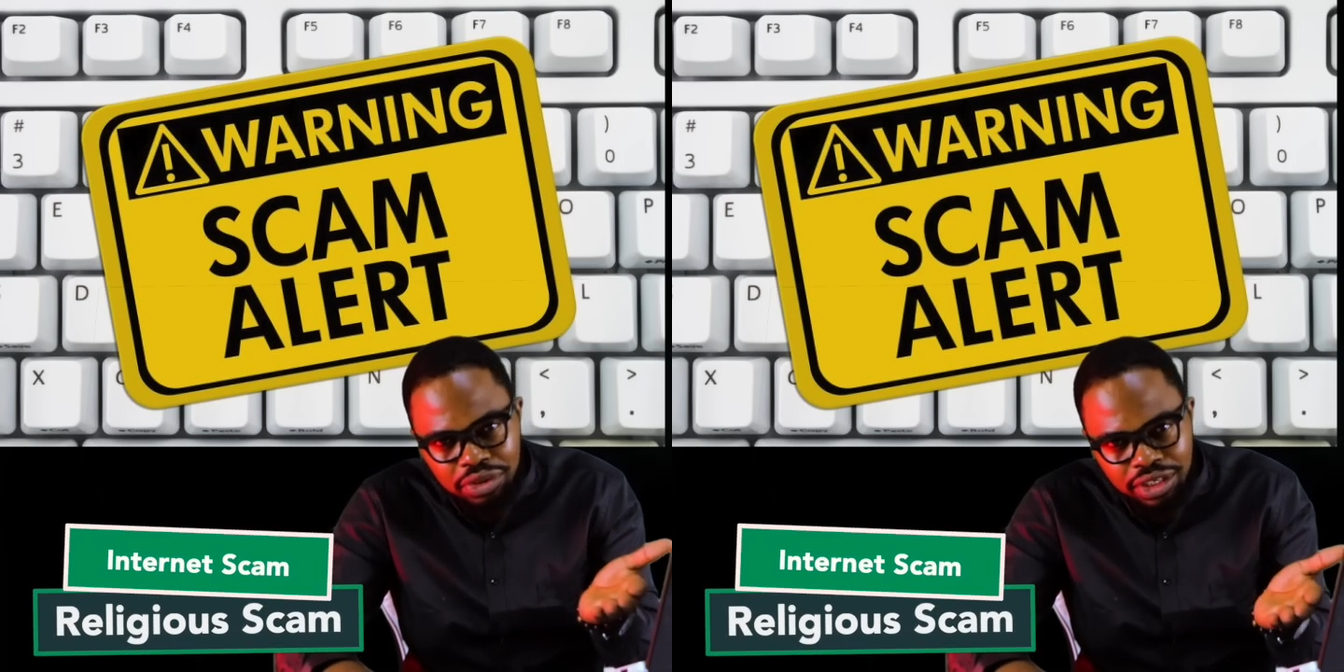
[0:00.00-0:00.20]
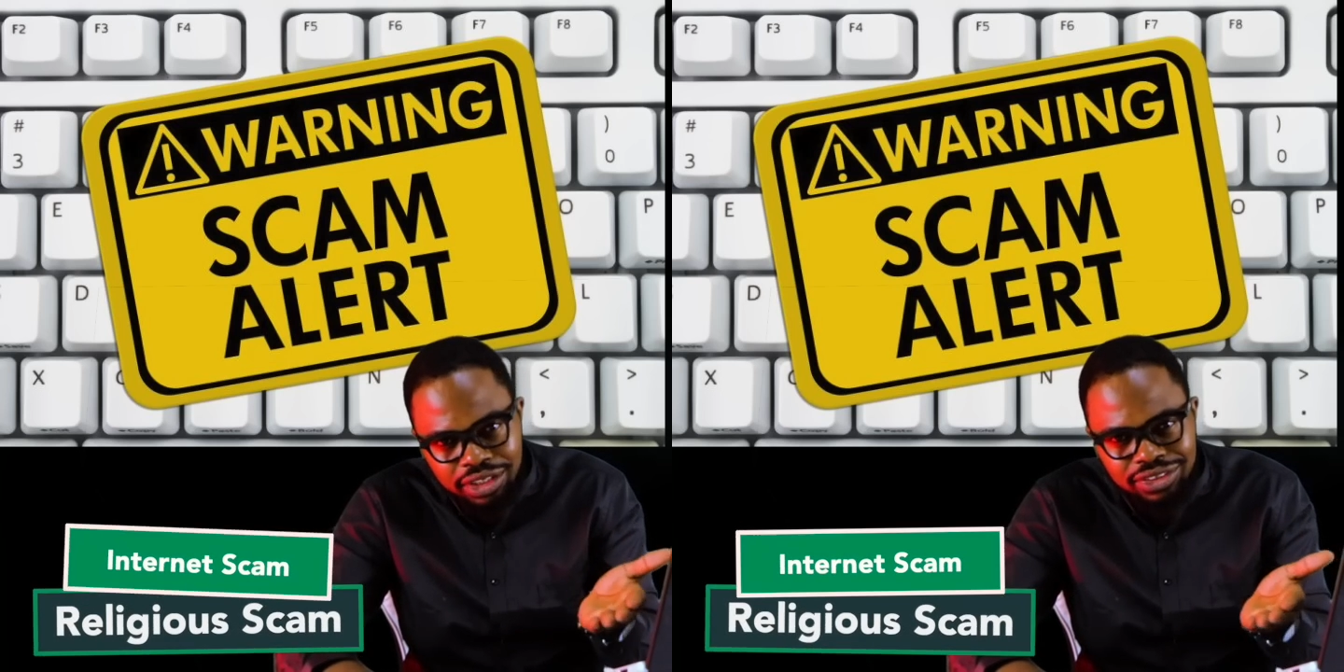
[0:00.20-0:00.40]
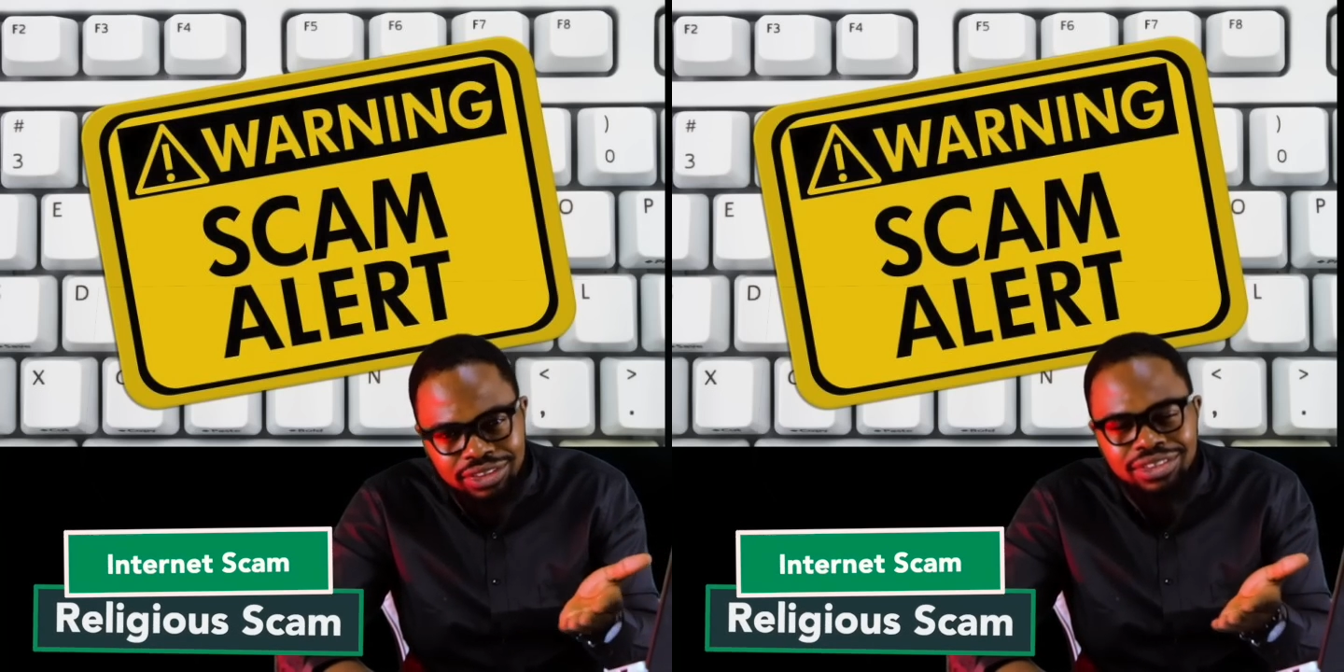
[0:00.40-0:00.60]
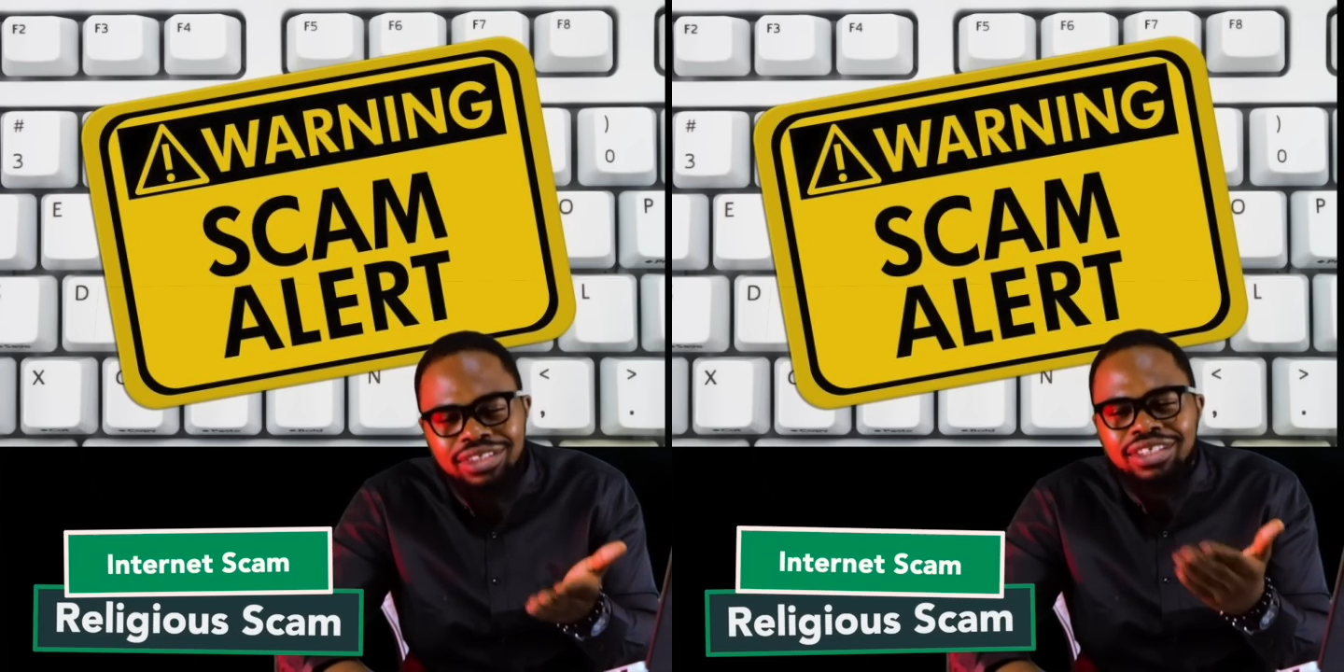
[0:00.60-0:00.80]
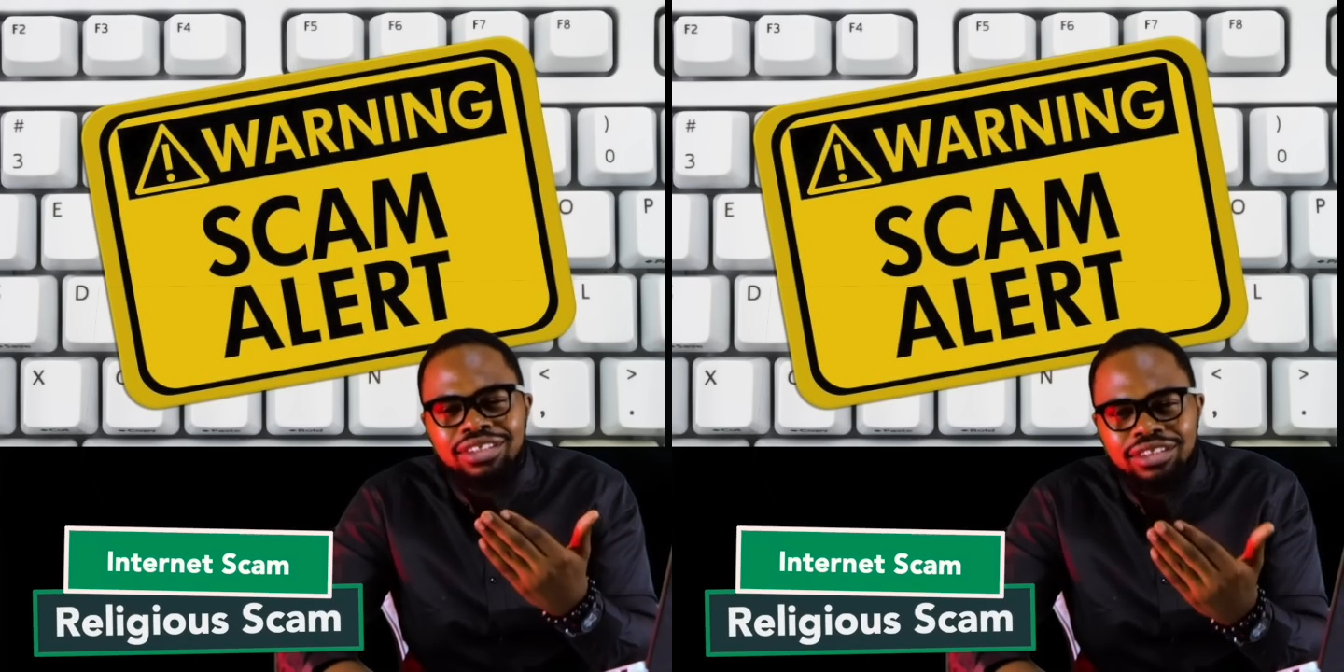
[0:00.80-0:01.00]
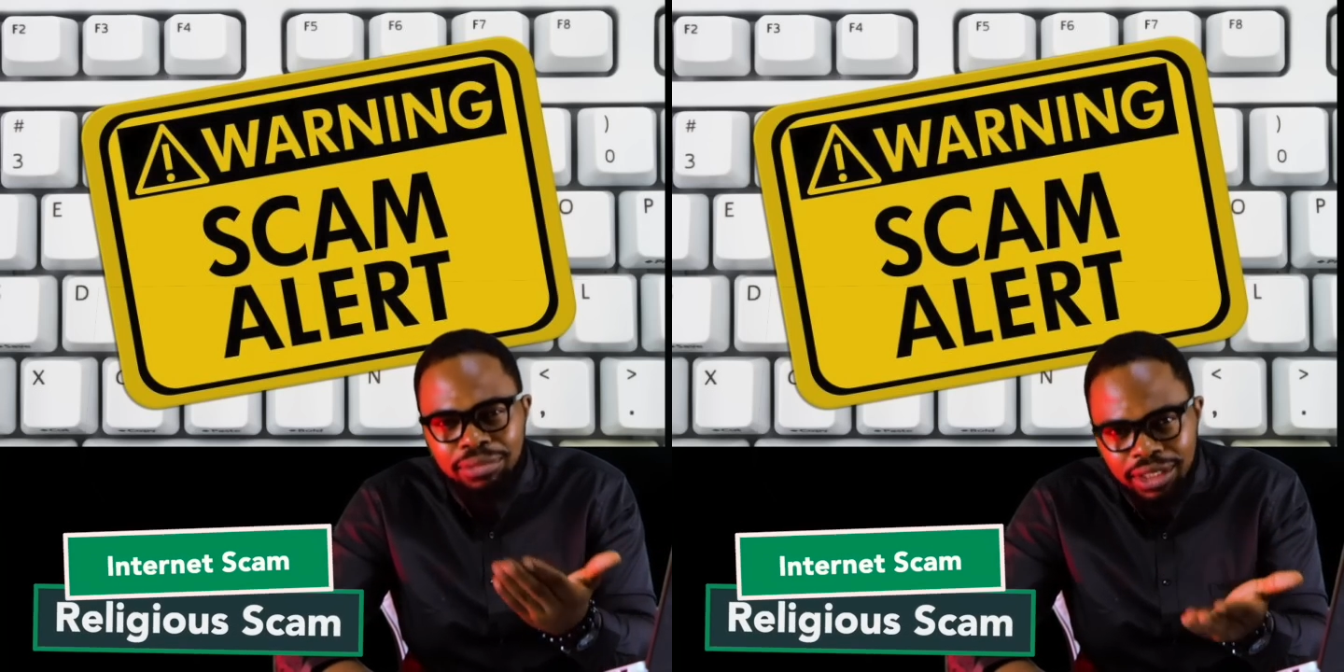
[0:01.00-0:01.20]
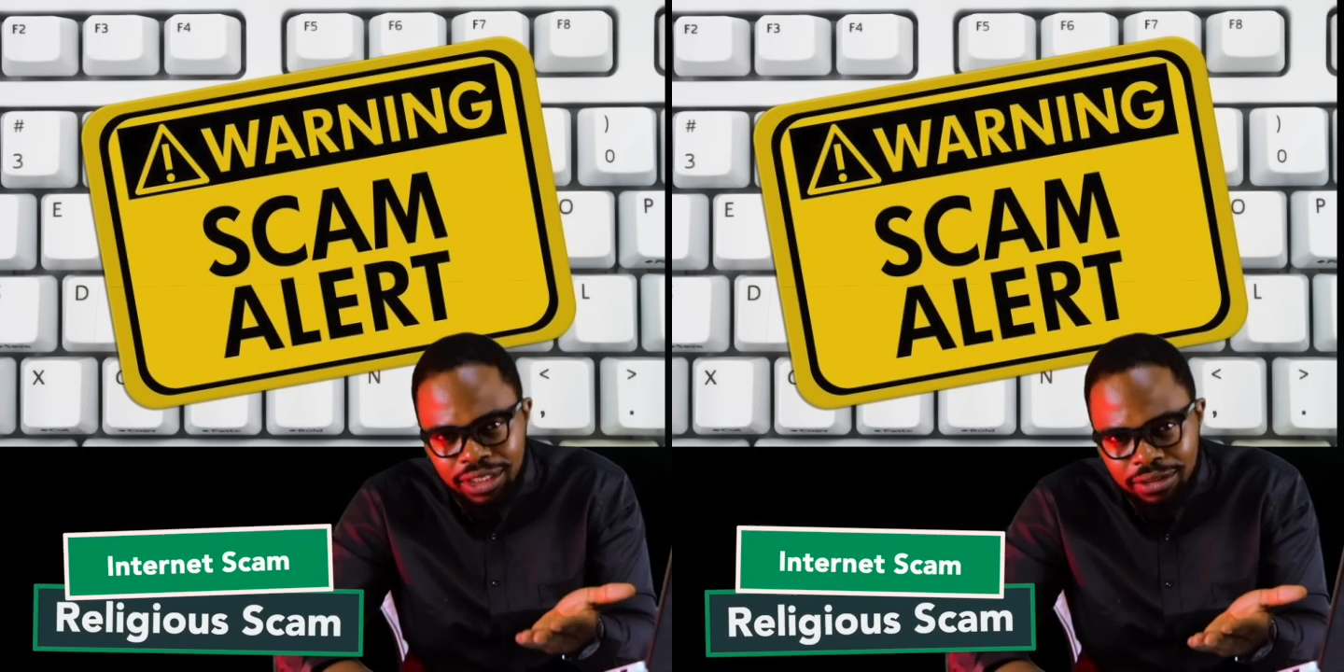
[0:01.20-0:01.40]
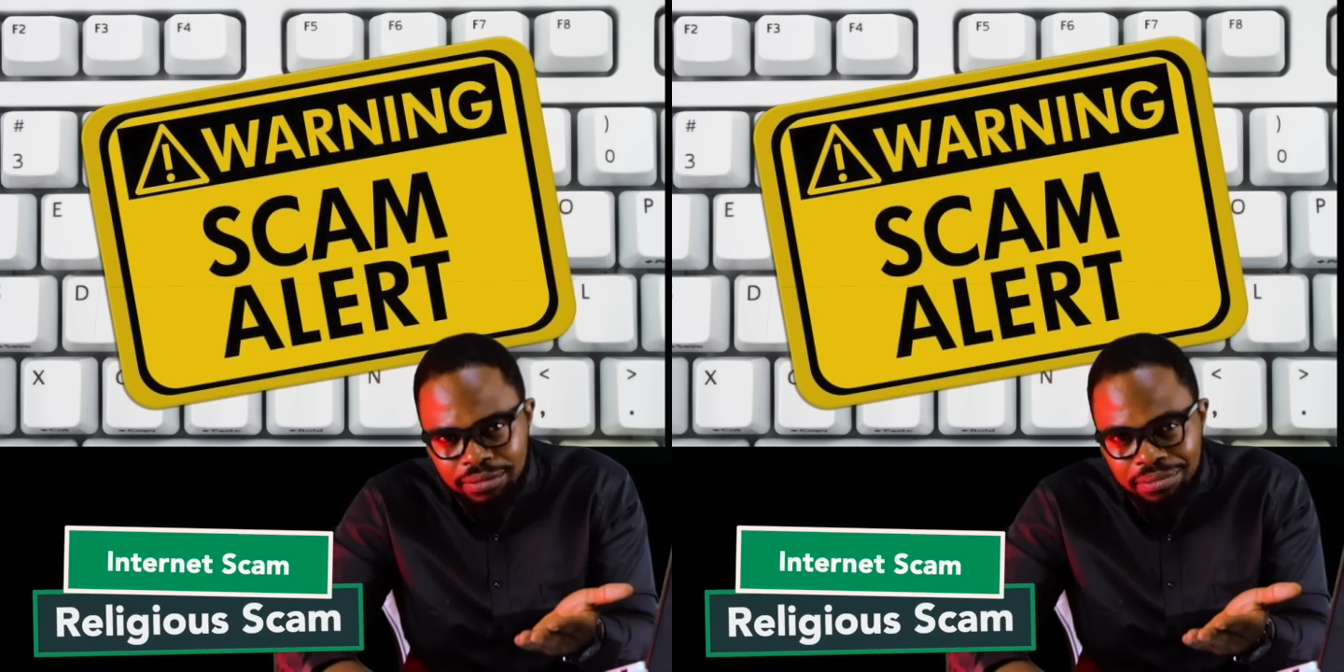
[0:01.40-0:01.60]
things? It is money.